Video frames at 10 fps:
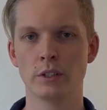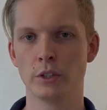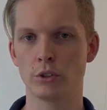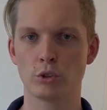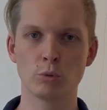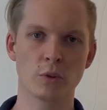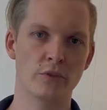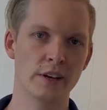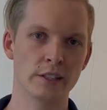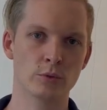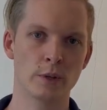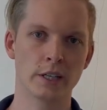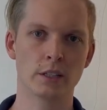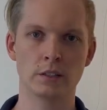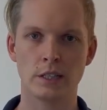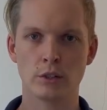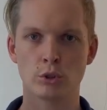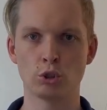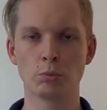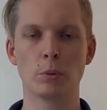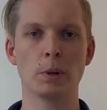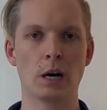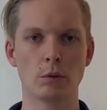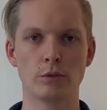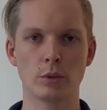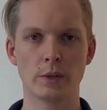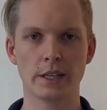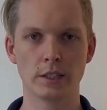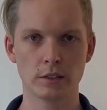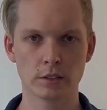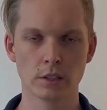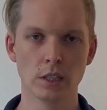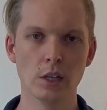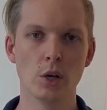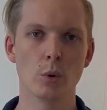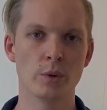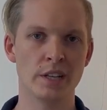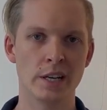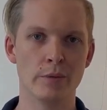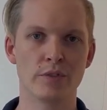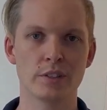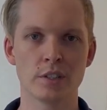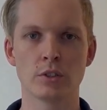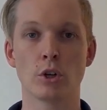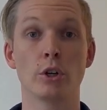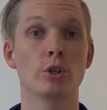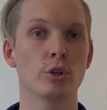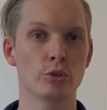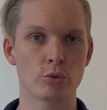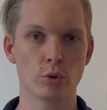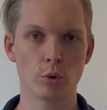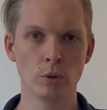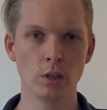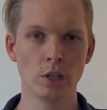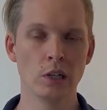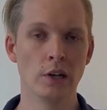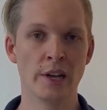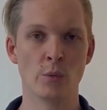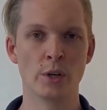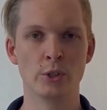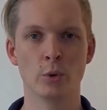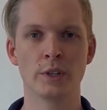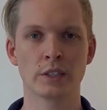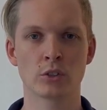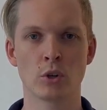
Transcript: the super fast rackets and the super powerful rackets, with an emphasis on control and what Yonex